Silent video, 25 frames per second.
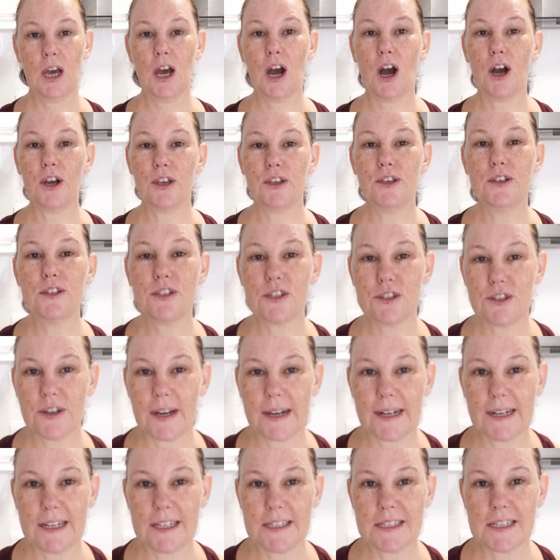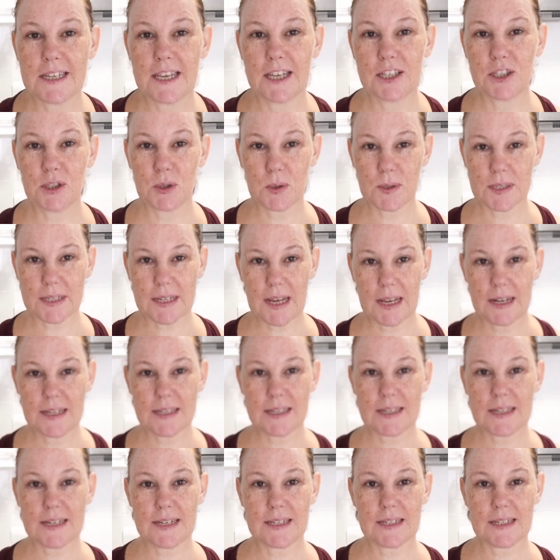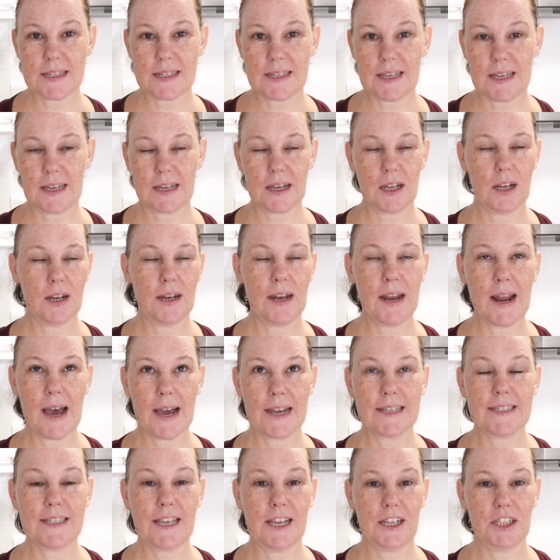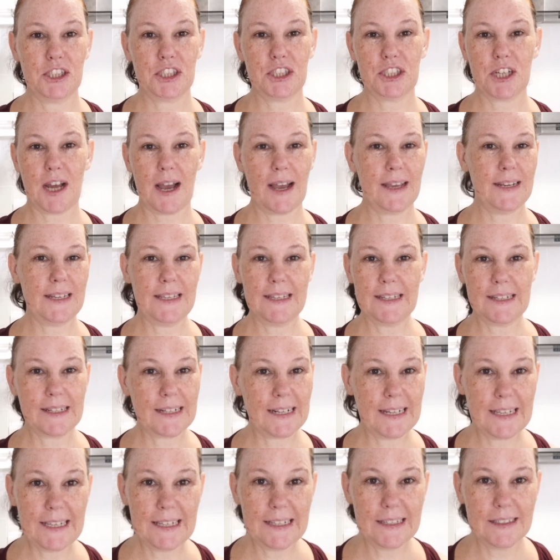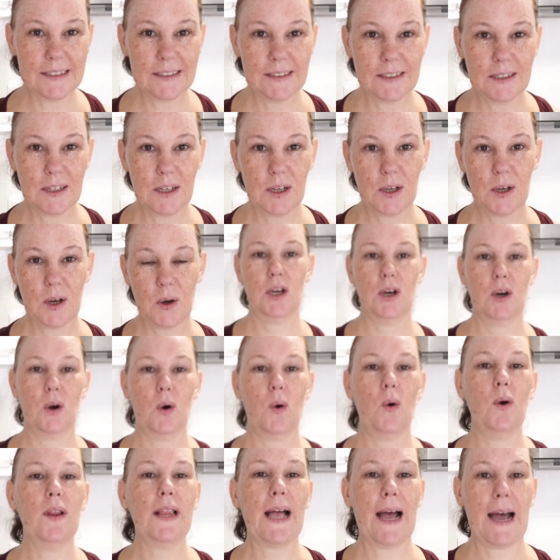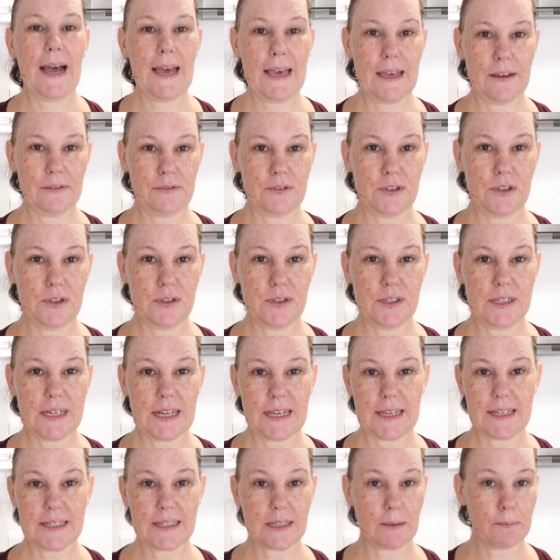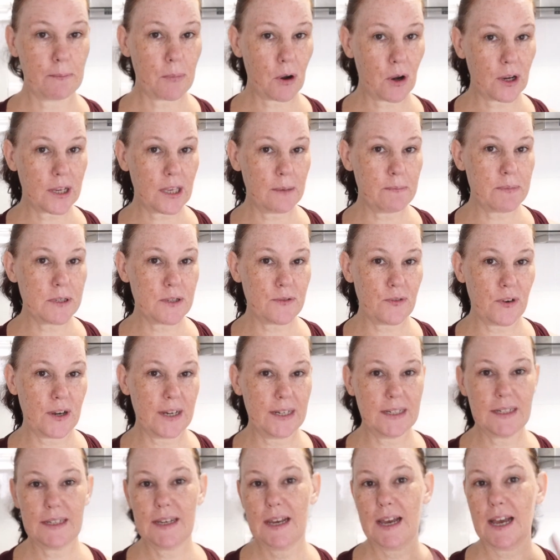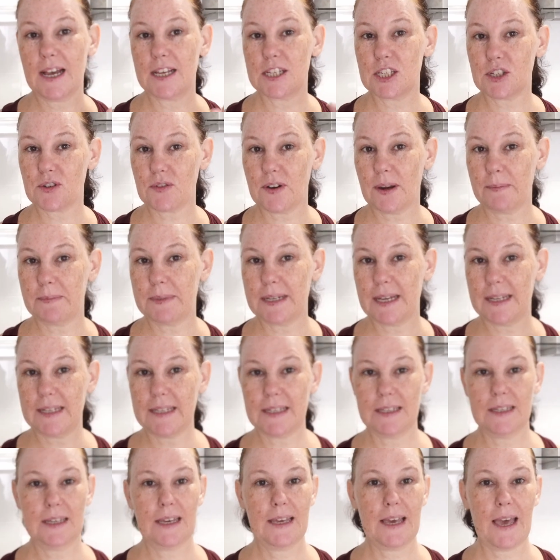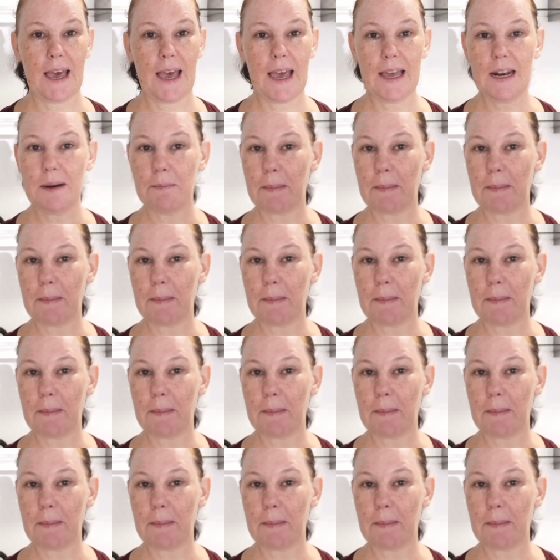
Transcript: Are you struggling to get your stainless steel sink nice and shiny and clean? All I have used is some Barkeepers Friend, a Scrubb Daddy, and